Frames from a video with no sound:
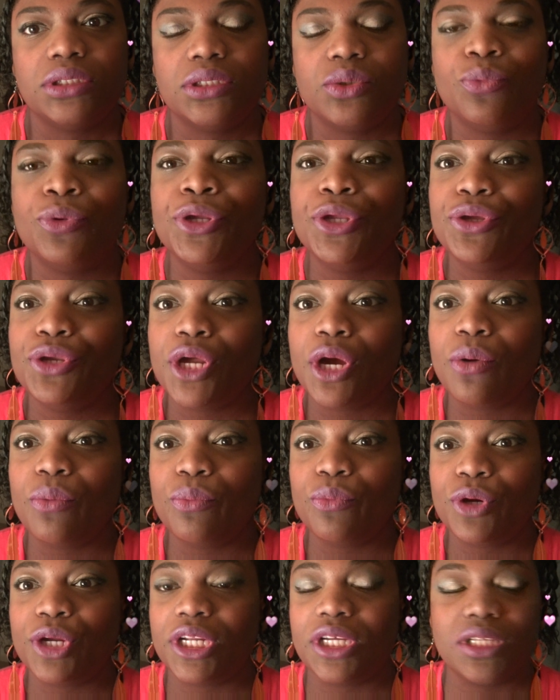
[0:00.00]
When you don't
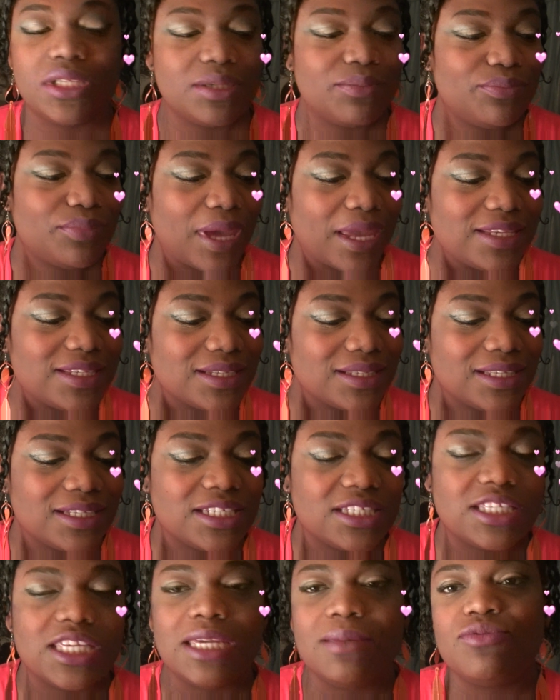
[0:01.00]
want to, it basically
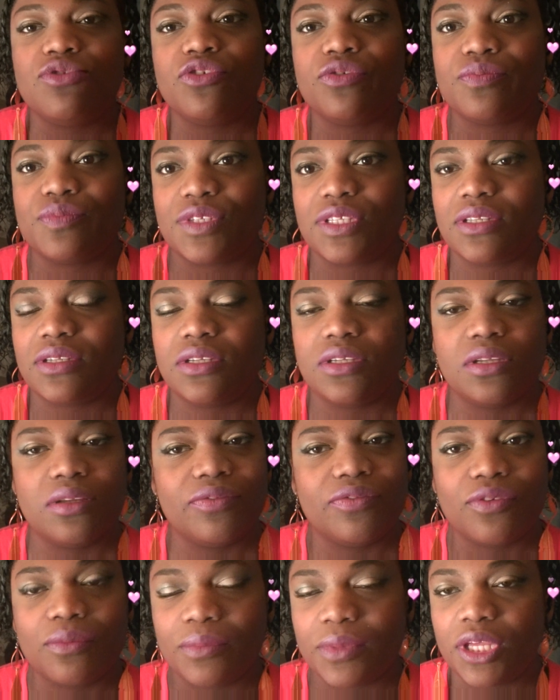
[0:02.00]
just keeps you
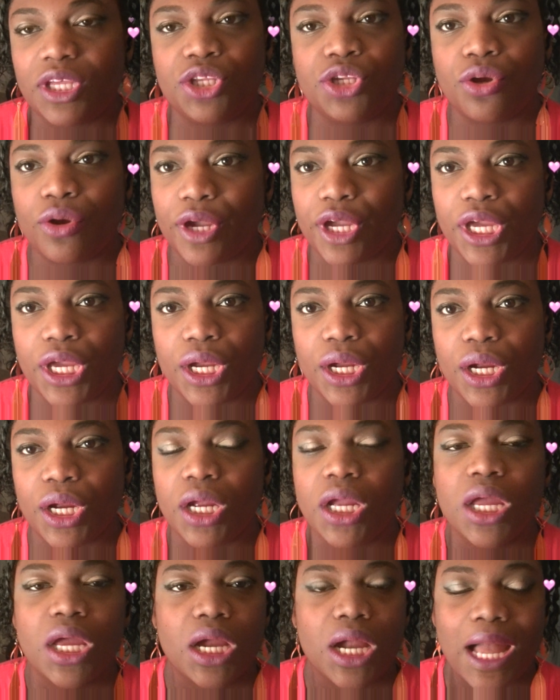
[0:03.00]
from in your hair
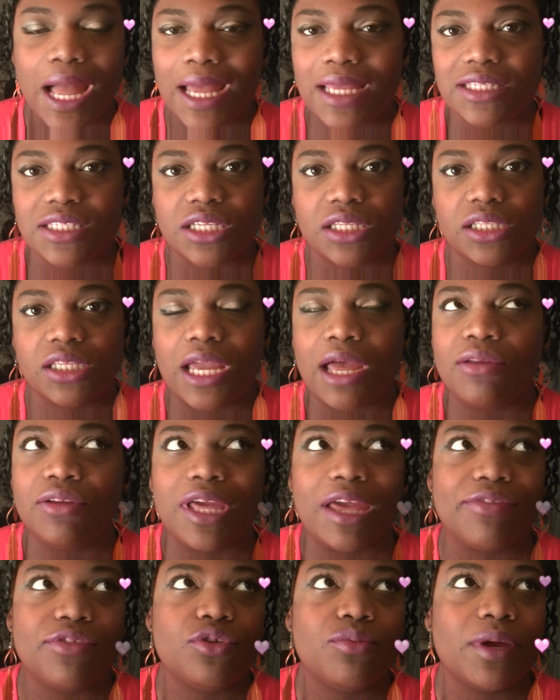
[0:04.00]
constantly. I only
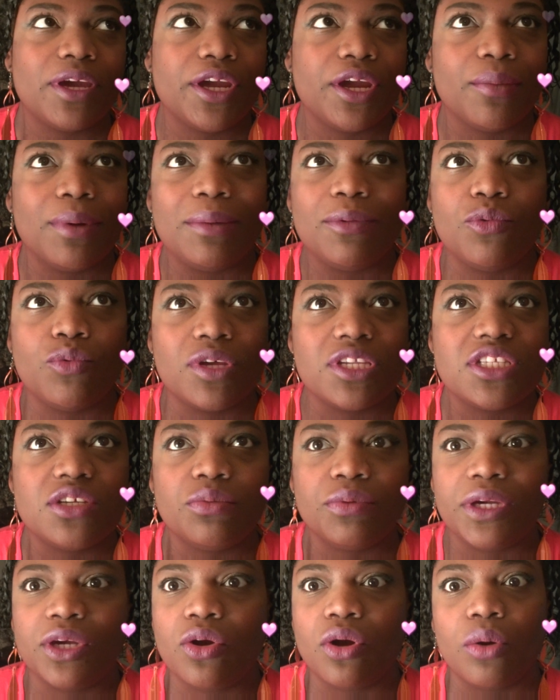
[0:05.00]
have to do my hair maybe once a
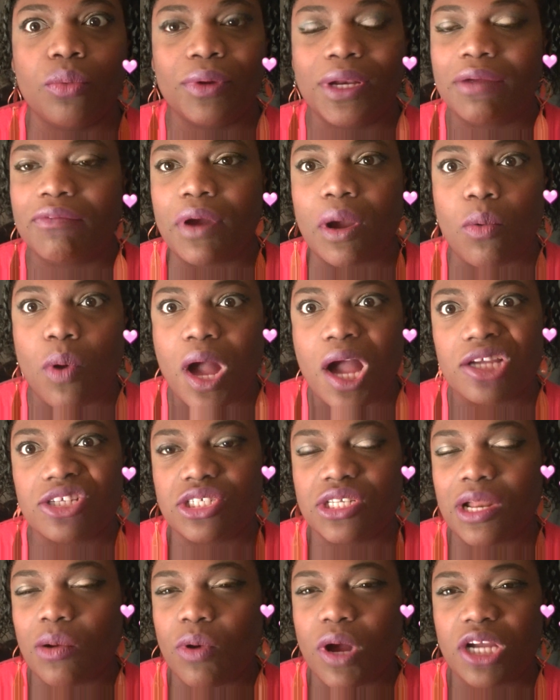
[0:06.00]
week, or whenever I wash it.
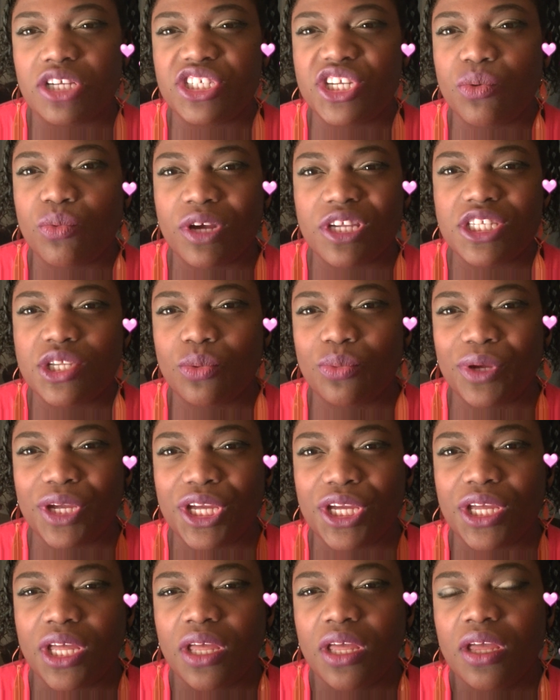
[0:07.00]
I wash it once a week.
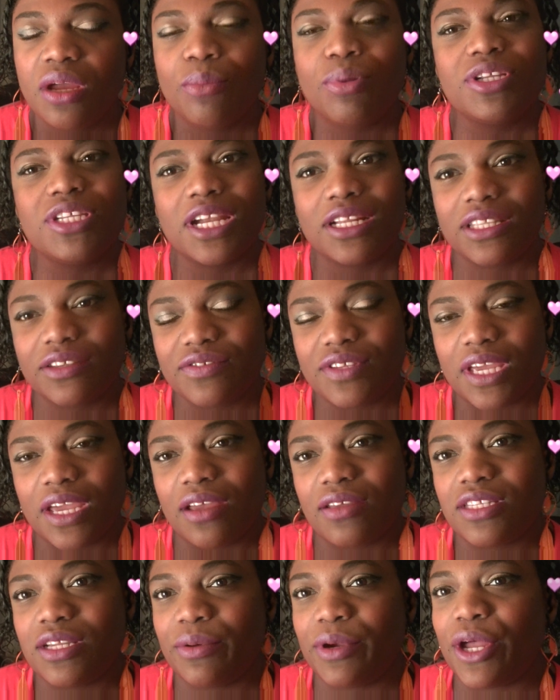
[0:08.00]
There we go. Protective styles.
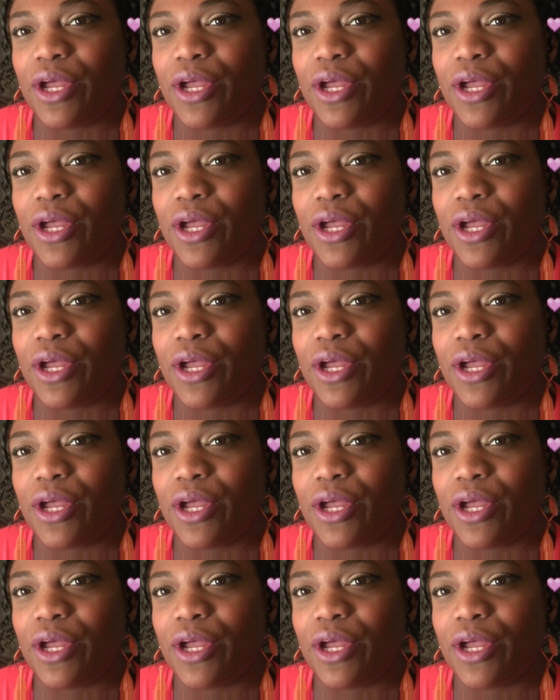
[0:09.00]
There we